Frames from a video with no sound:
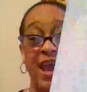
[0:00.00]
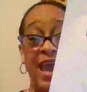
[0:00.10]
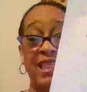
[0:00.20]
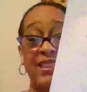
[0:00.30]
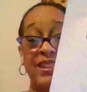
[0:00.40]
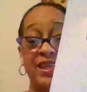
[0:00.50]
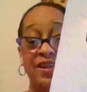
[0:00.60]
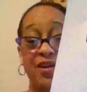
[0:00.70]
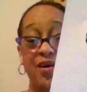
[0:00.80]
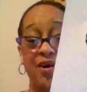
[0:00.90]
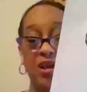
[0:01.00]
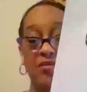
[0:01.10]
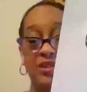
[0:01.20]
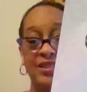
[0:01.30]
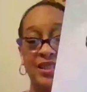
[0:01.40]
And then all
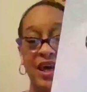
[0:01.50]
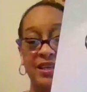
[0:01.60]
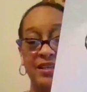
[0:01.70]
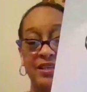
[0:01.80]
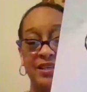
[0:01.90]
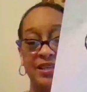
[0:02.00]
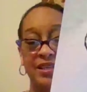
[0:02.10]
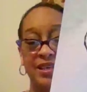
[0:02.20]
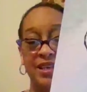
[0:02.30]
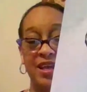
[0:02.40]
of a sudden,